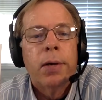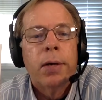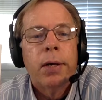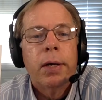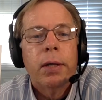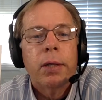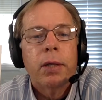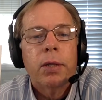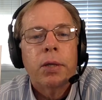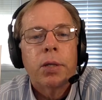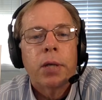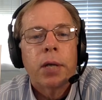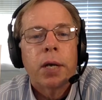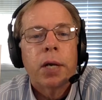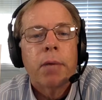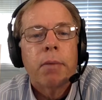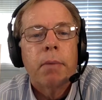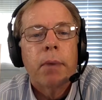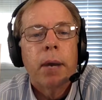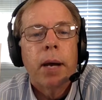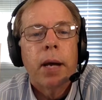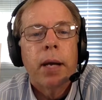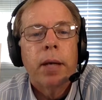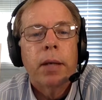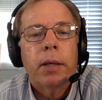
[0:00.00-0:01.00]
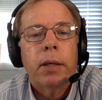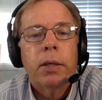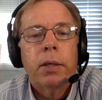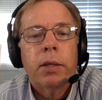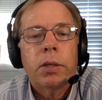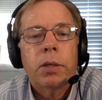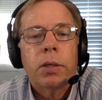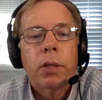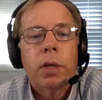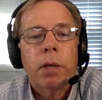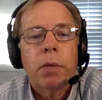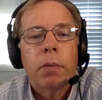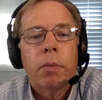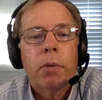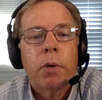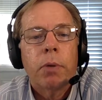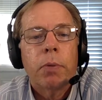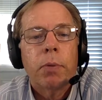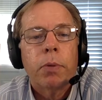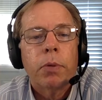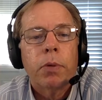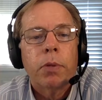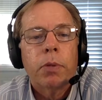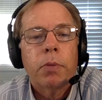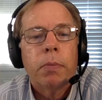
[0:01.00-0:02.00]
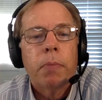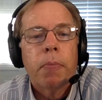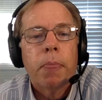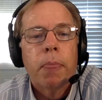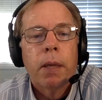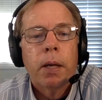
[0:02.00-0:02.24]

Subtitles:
in the same mind and the same purpose.